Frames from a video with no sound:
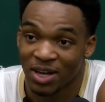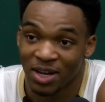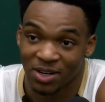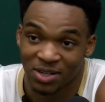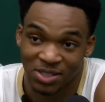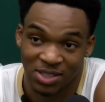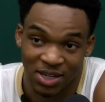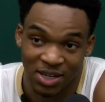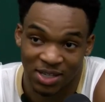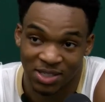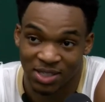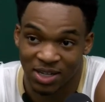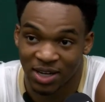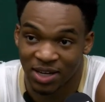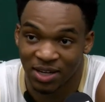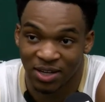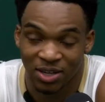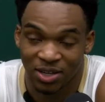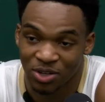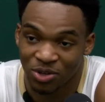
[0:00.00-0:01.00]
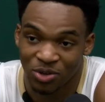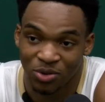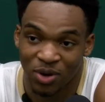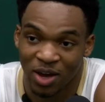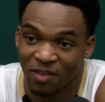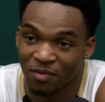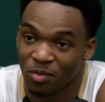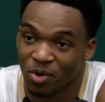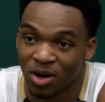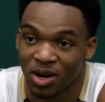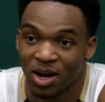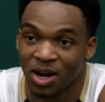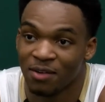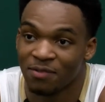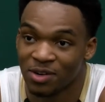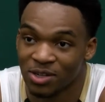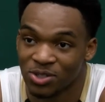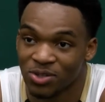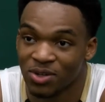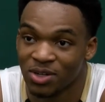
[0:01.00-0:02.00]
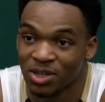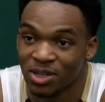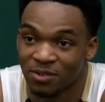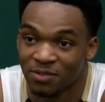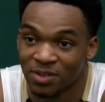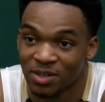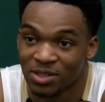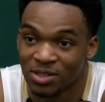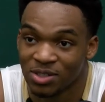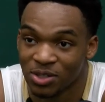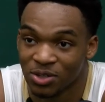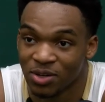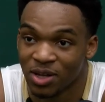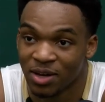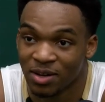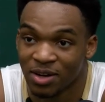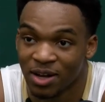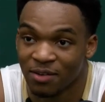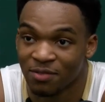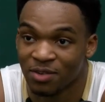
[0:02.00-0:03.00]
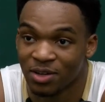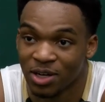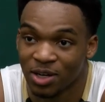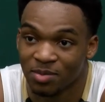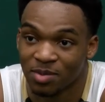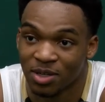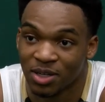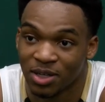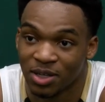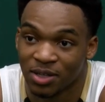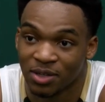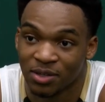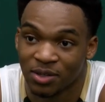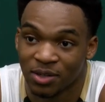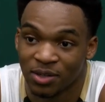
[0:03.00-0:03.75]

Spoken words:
He understands that. You have more confidence on defense, so that definitely helped a lot.